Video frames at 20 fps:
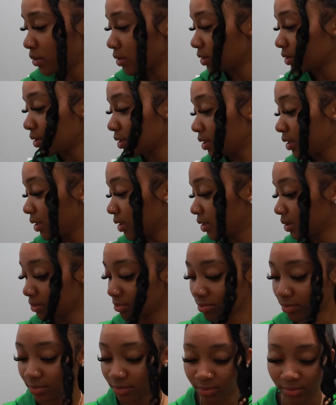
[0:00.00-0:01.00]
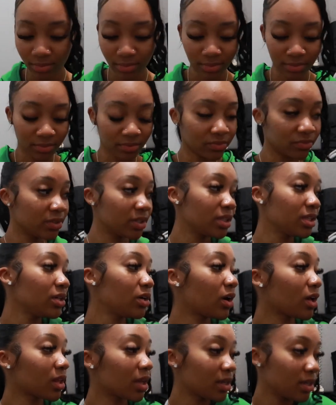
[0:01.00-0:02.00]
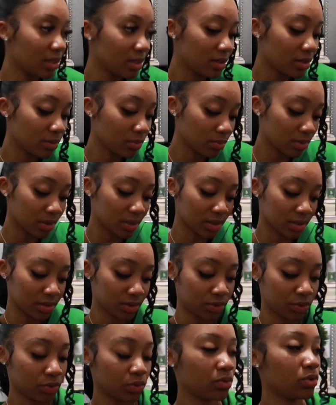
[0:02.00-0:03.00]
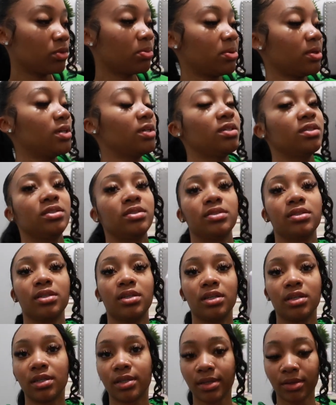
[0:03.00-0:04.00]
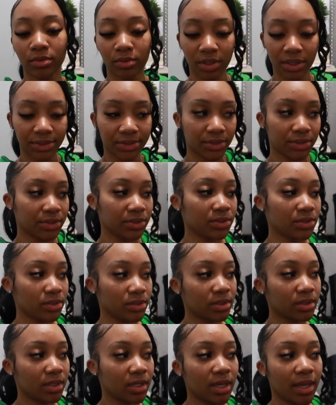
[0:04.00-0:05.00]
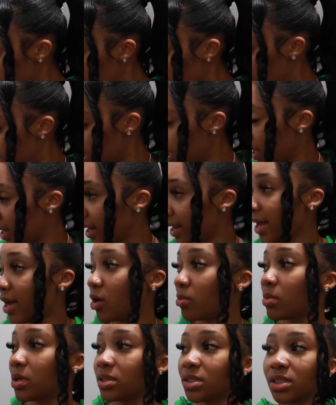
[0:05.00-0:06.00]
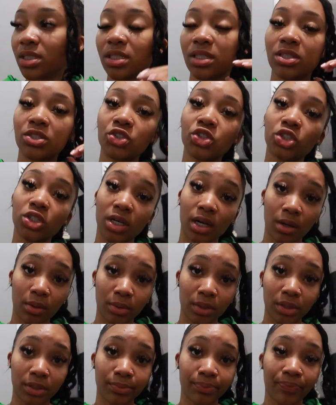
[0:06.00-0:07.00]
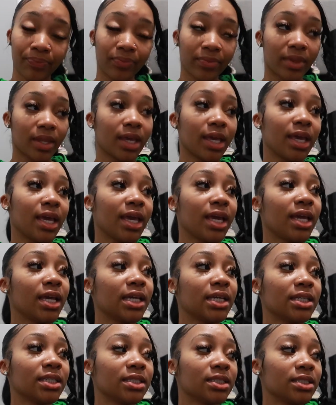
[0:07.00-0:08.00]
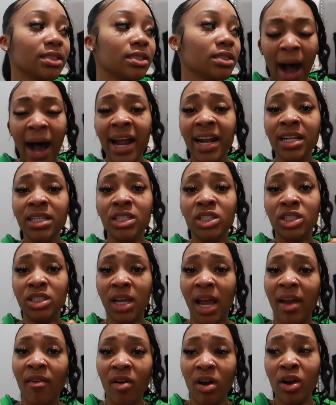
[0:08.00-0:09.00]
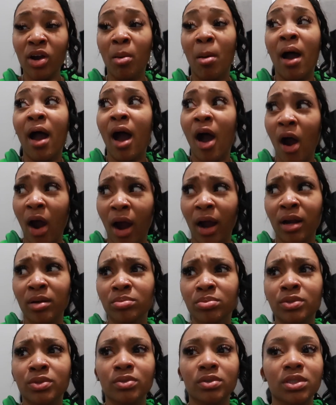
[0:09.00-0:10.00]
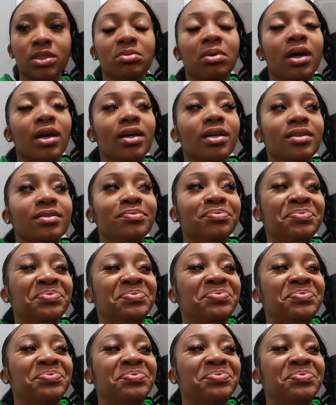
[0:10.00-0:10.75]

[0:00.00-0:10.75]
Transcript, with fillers: was really it really all i needed was toothpaste and razors now i'm about to get in the shower and i need to shave under my arms really bad